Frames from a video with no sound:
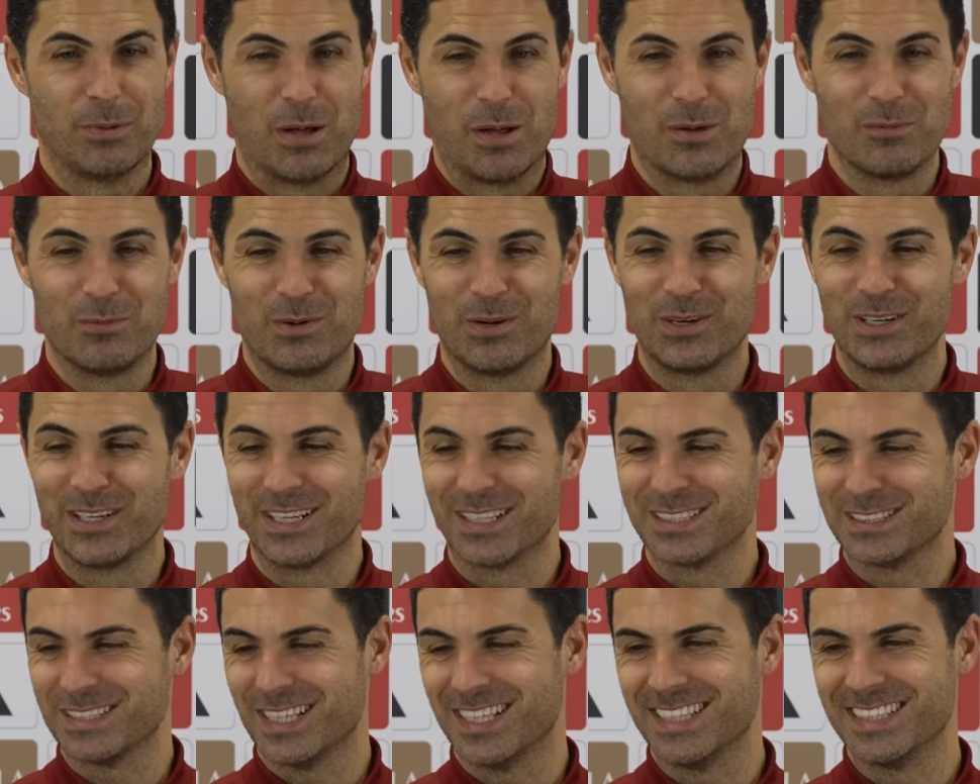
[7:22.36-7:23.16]
I'm very
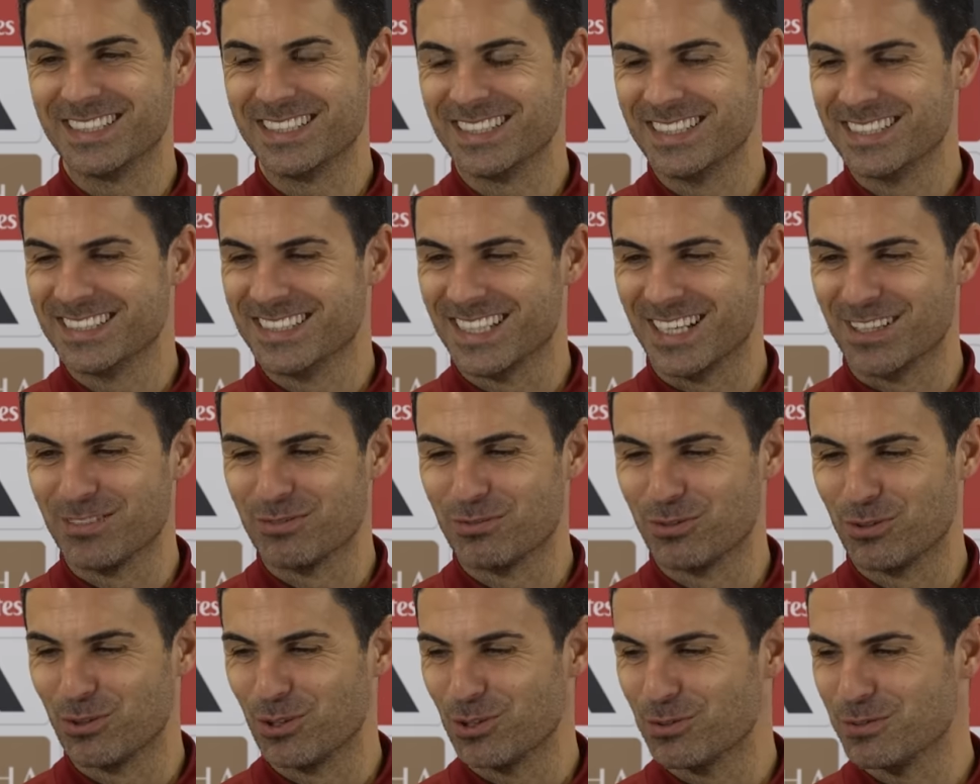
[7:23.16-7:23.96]
excited.
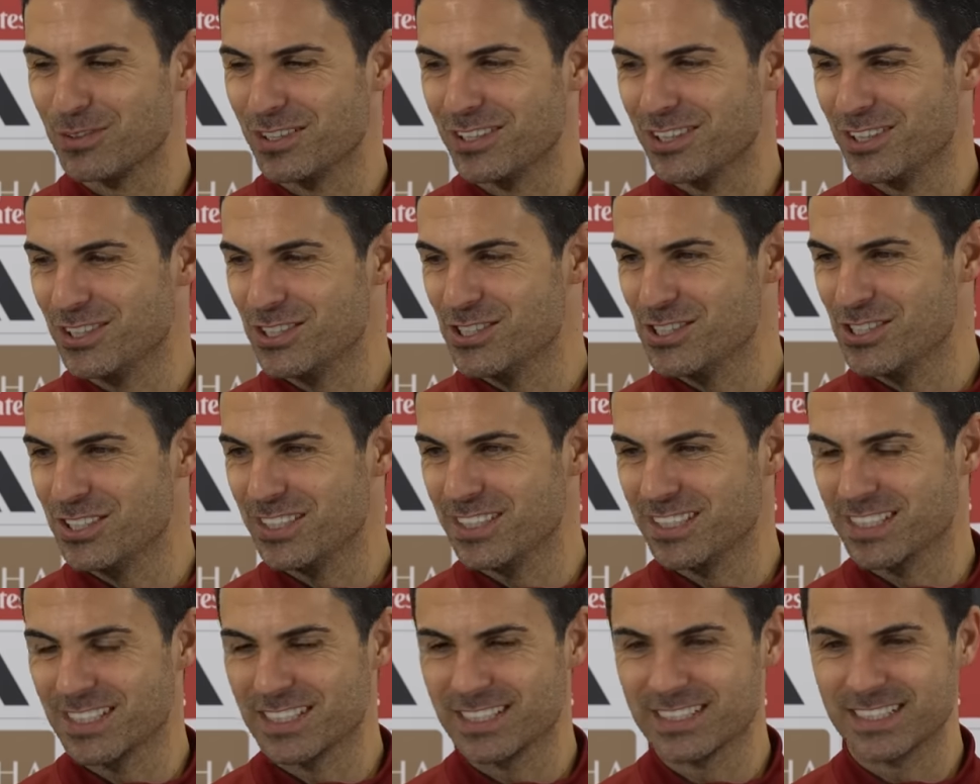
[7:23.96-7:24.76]
I'm full of
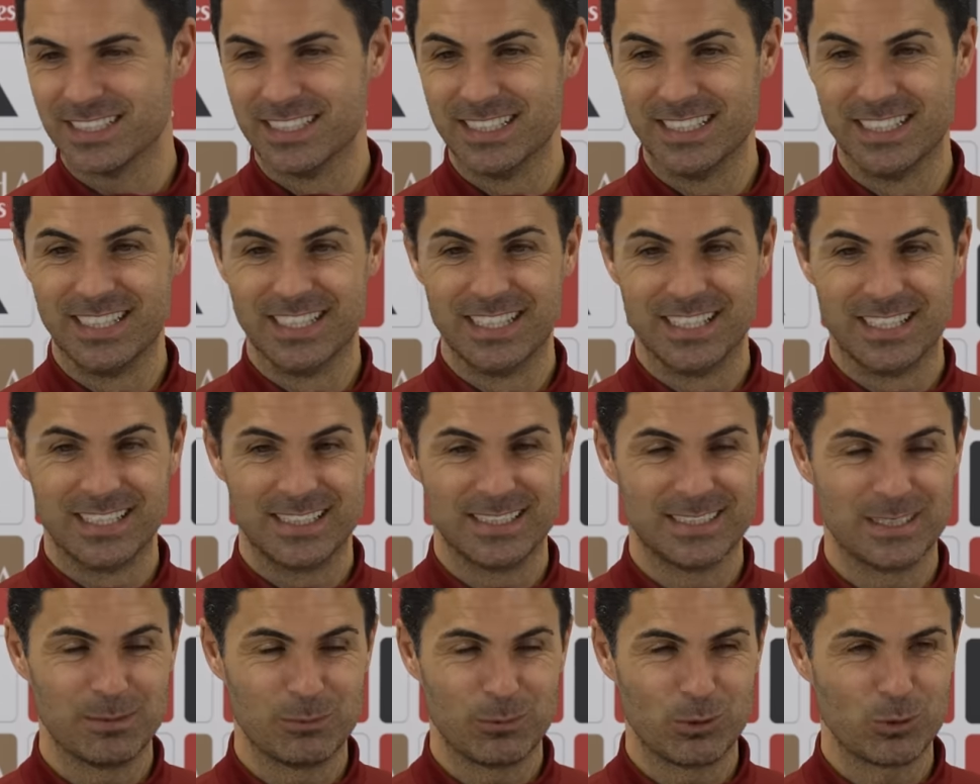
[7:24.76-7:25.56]
energy, and
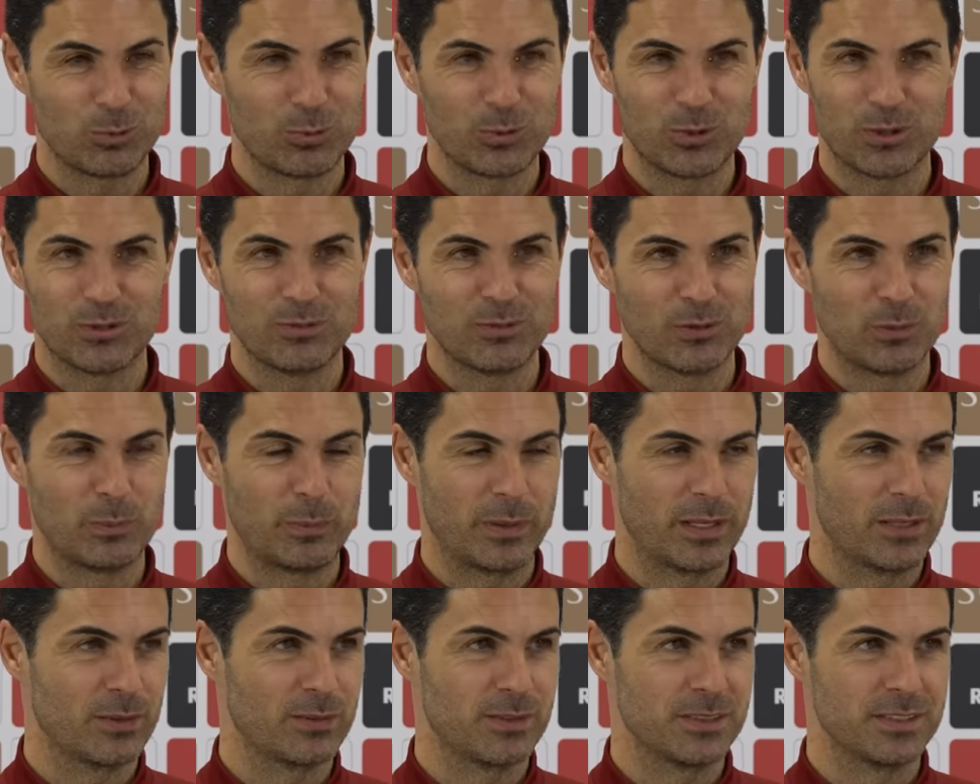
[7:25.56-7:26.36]
it's the most beautiful
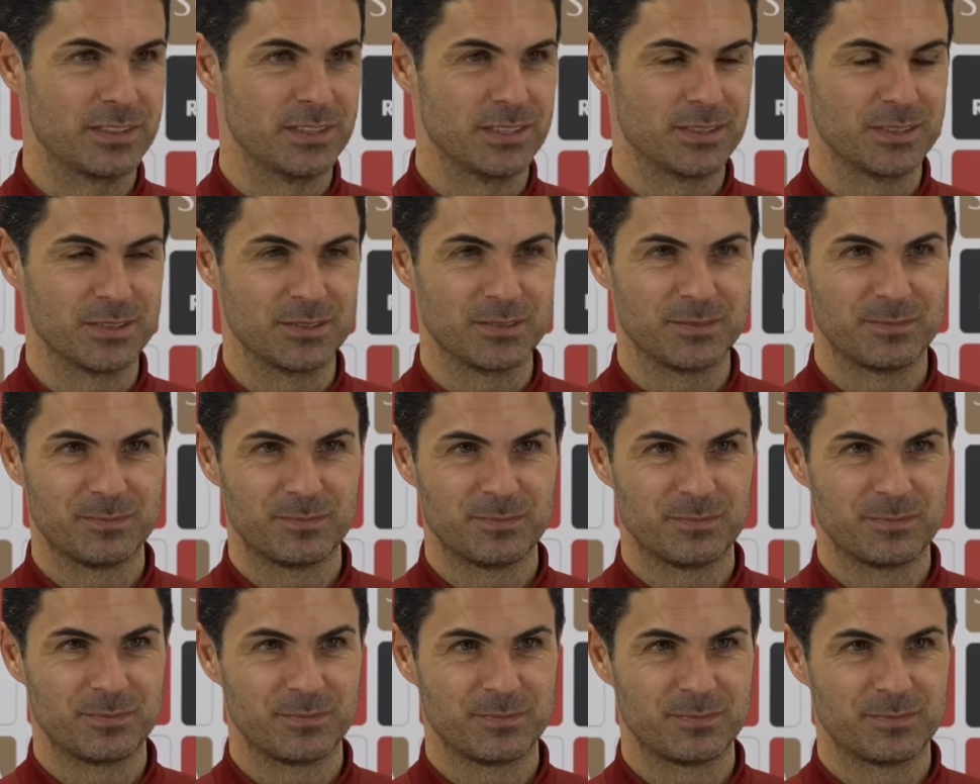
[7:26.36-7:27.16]
part of the season.
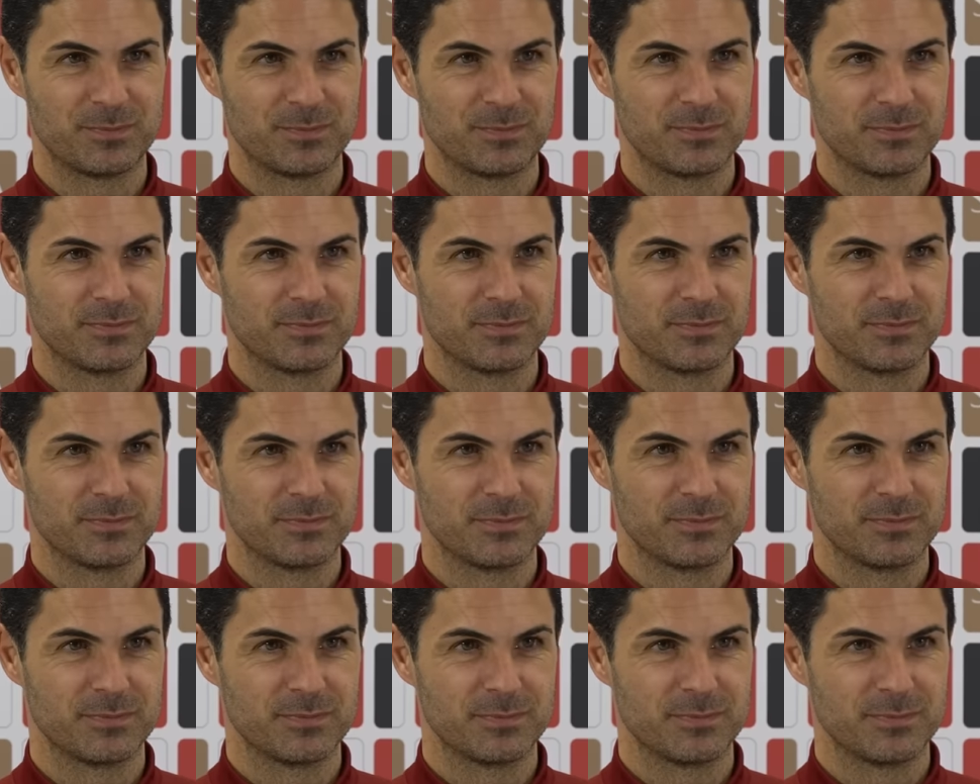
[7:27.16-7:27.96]
More
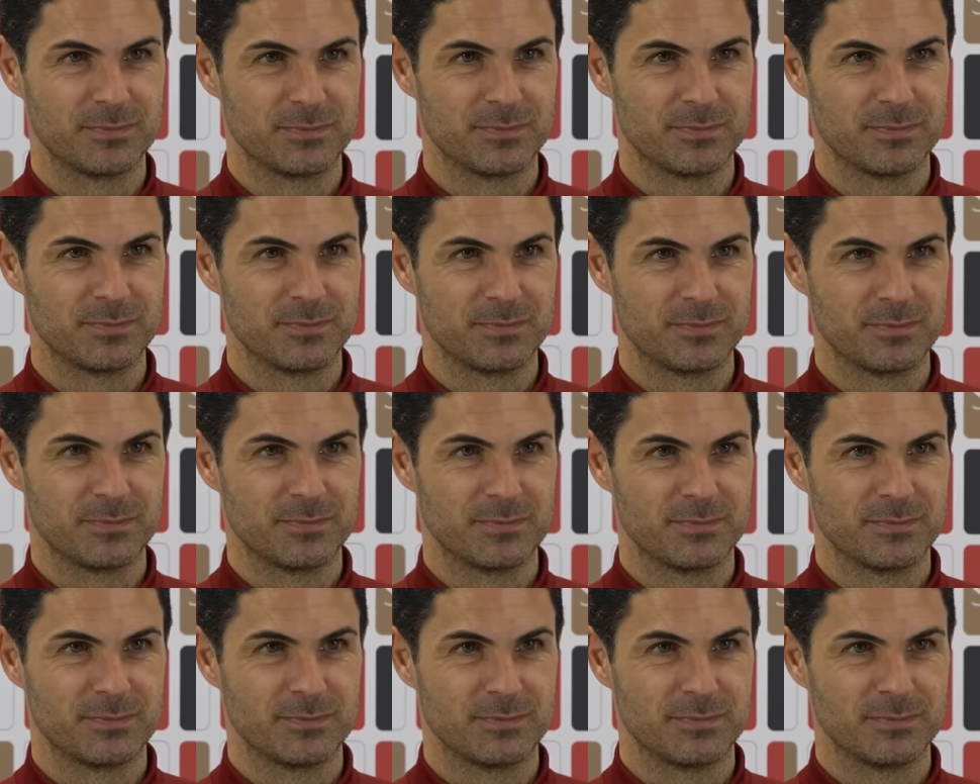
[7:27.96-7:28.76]
excited than when you were as a
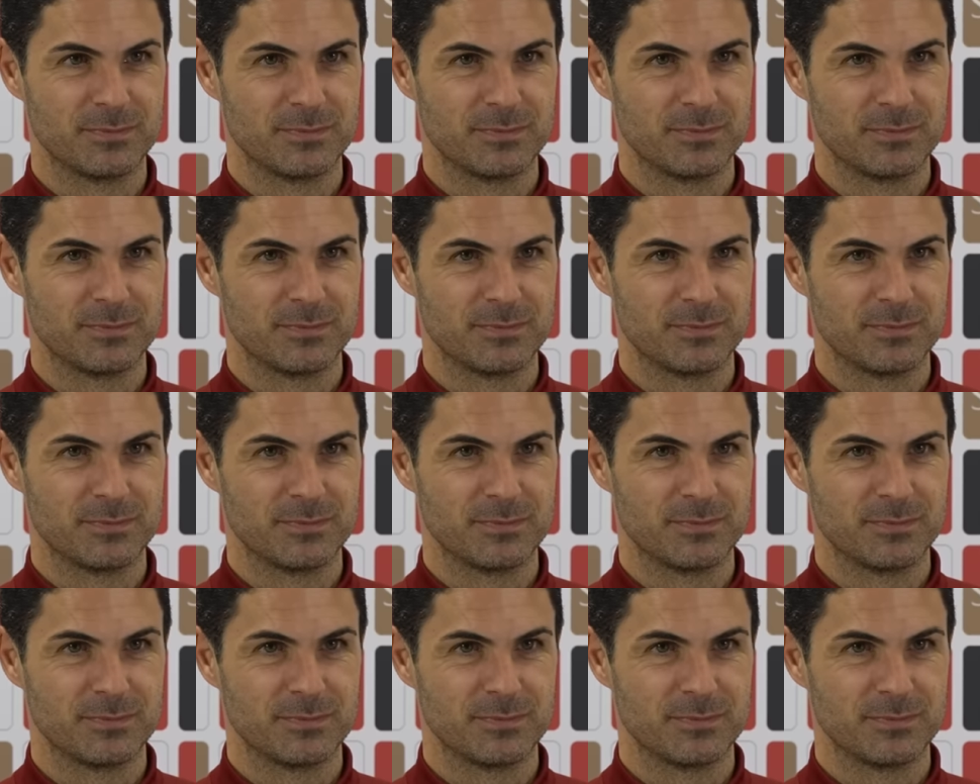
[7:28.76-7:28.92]
player?